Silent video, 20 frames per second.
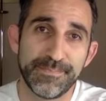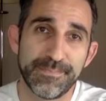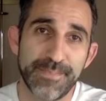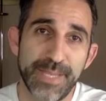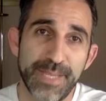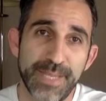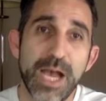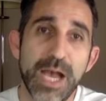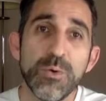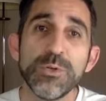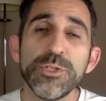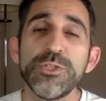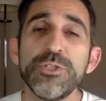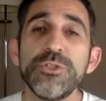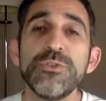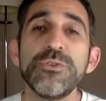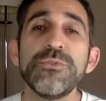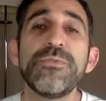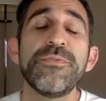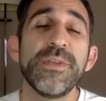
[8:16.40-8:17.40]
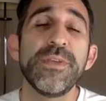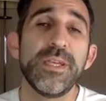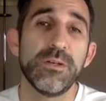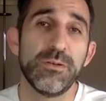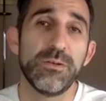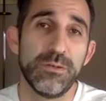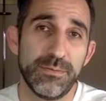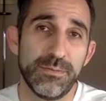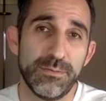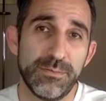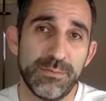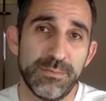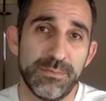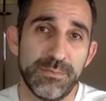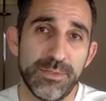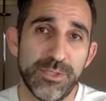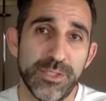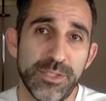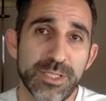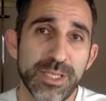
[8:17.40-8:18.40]
How would you feel?
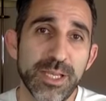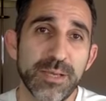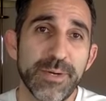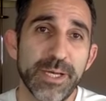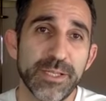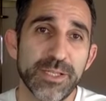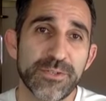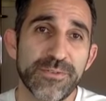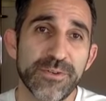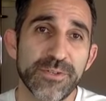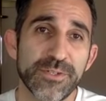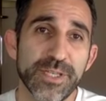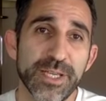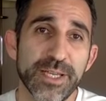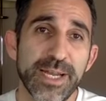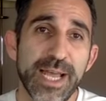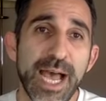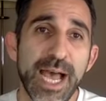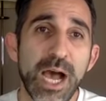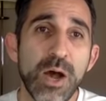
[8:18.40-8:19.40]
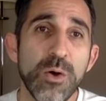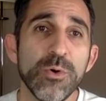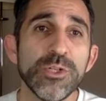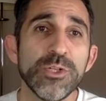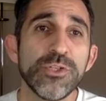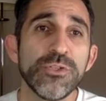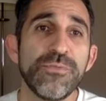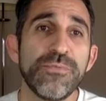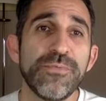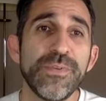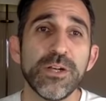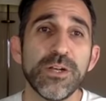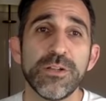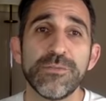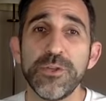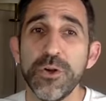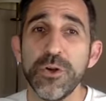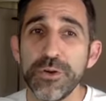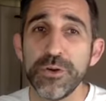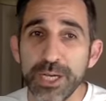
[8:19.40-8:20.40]
Just think about this for a second. How would you feel if
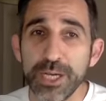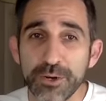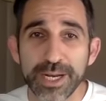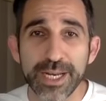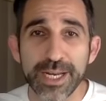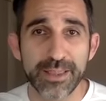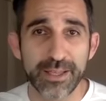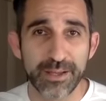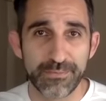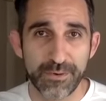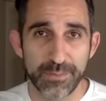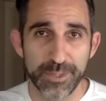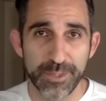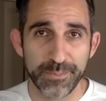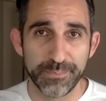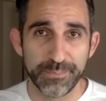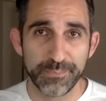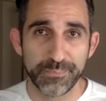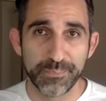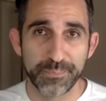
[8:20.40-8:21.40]
you don't hear anything from them,